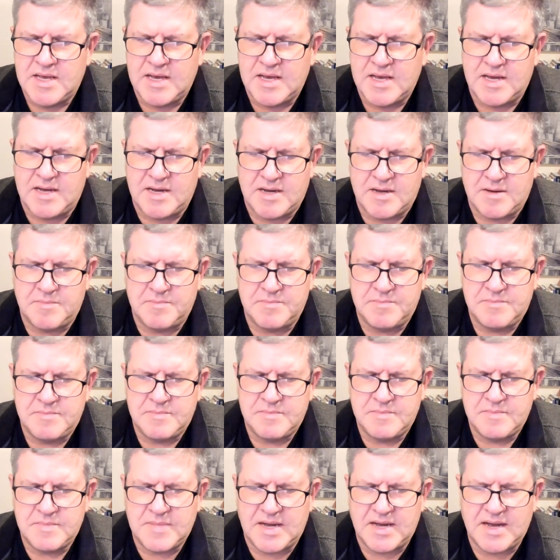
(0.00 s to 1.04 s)
um,
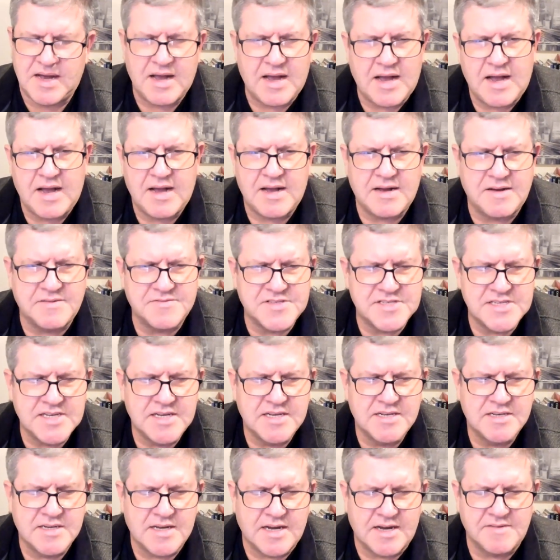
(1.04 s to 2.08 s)
I, have
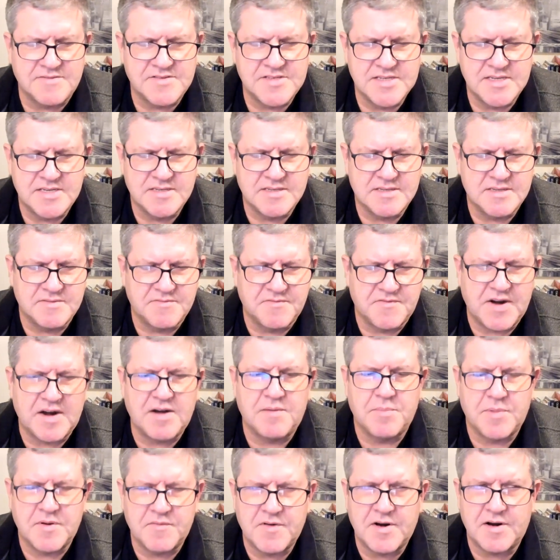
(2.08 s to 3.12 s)
seen I've seen
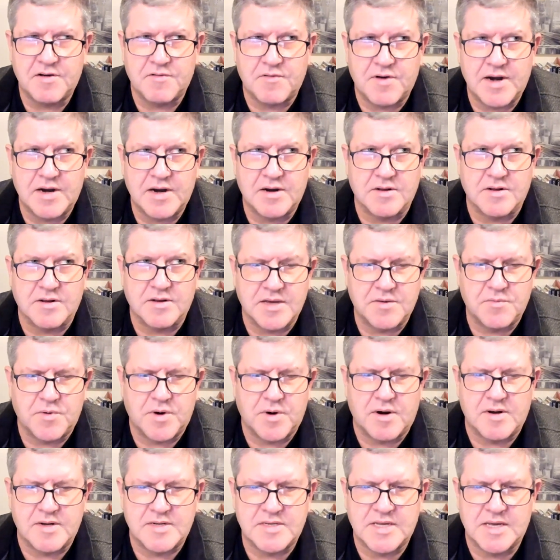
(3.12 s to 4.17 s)
very but very rarely
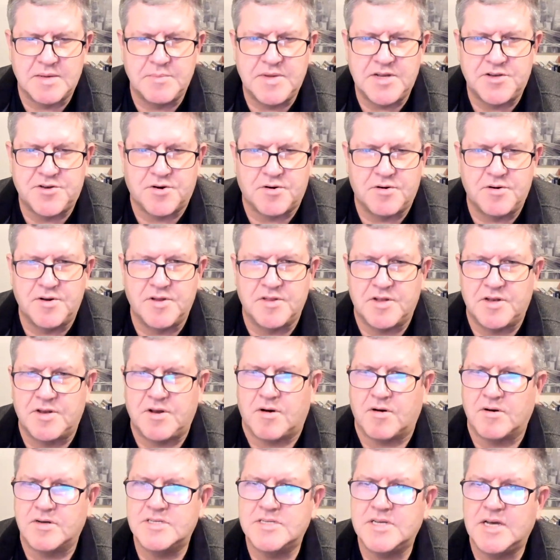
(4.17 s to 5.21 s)
where it can be turned to the
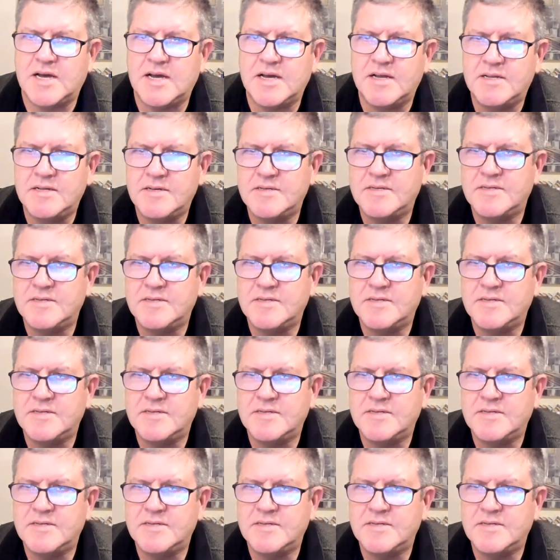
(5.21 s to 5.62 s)
dark side.